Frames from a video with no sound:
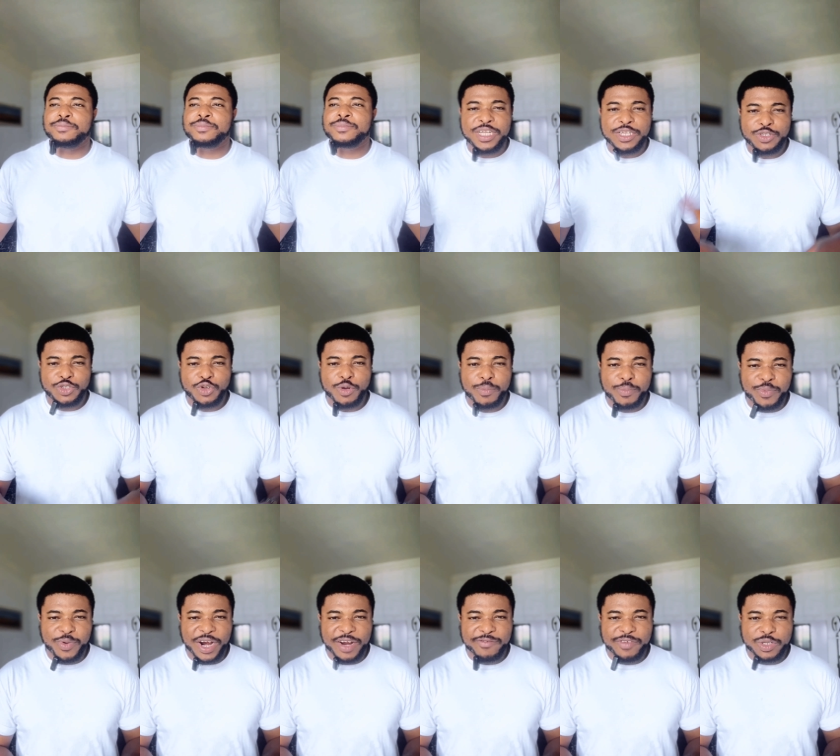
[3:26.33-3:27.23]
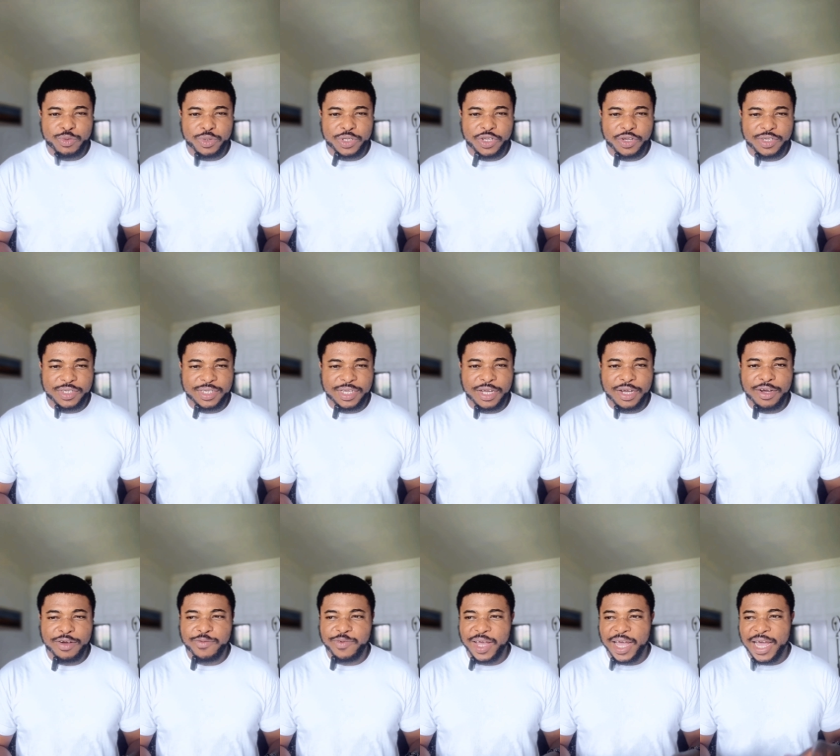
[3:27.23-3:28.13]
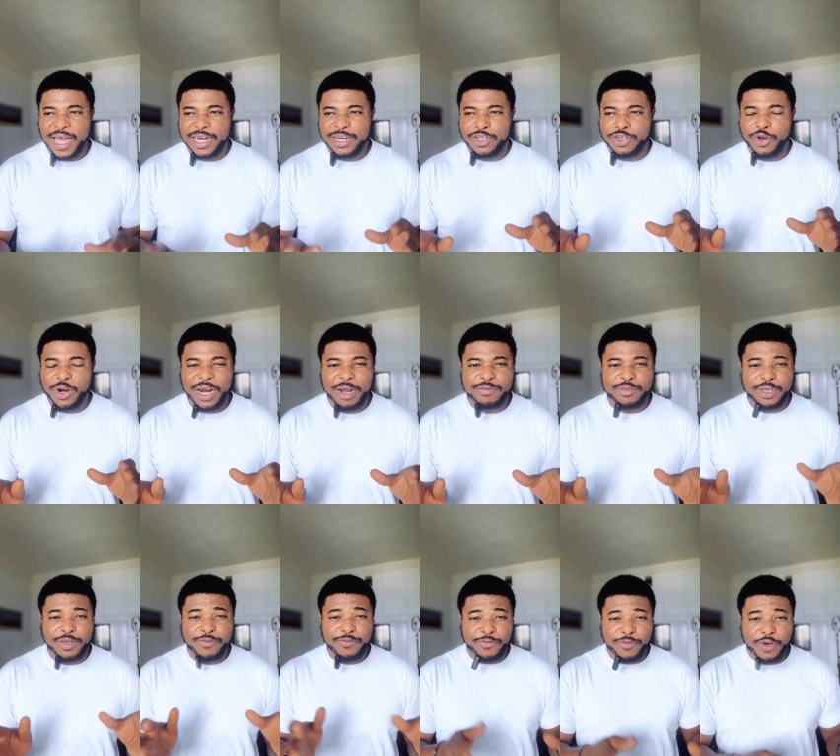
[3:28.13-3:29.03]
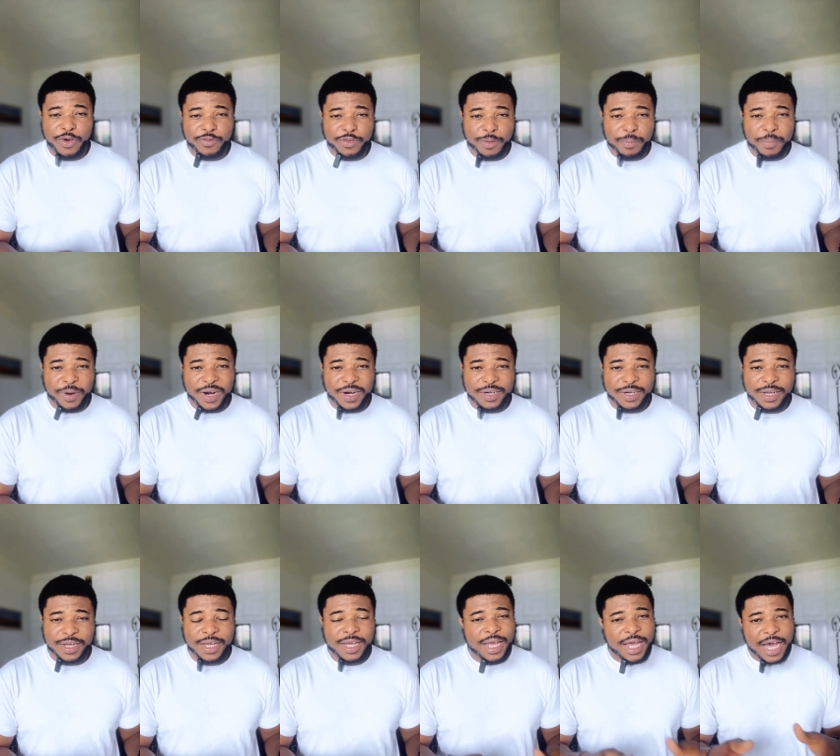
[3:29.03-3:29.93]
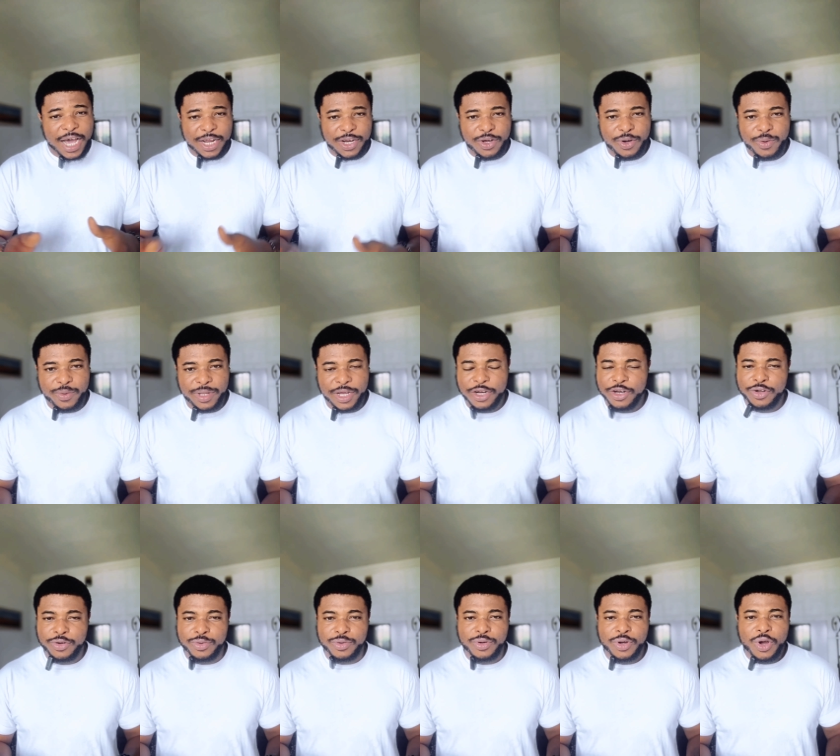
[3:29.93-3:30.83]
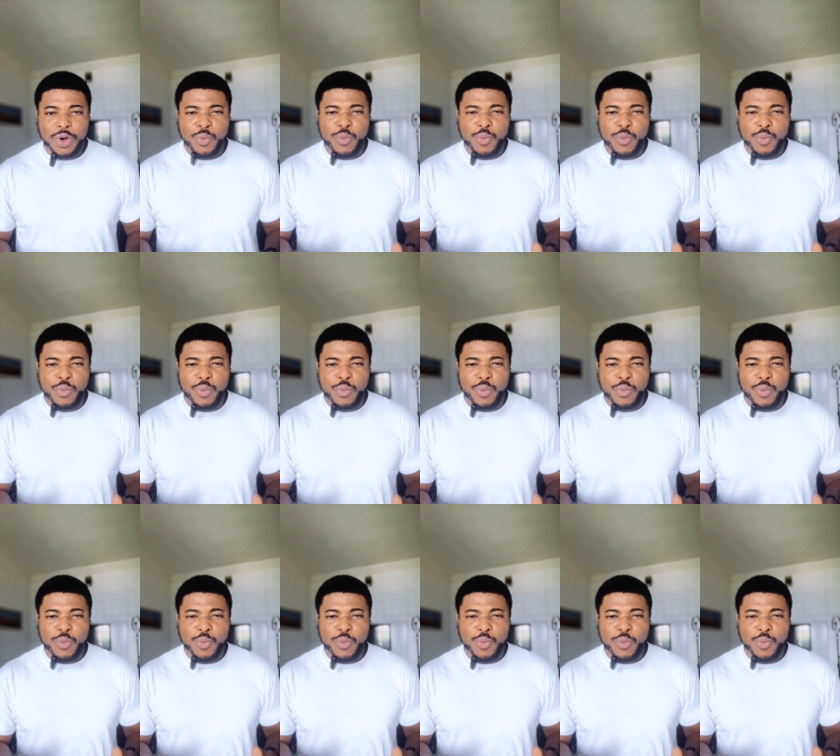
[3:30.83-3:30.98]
being so private with yourself and you don't have to involve your partner and all that. No.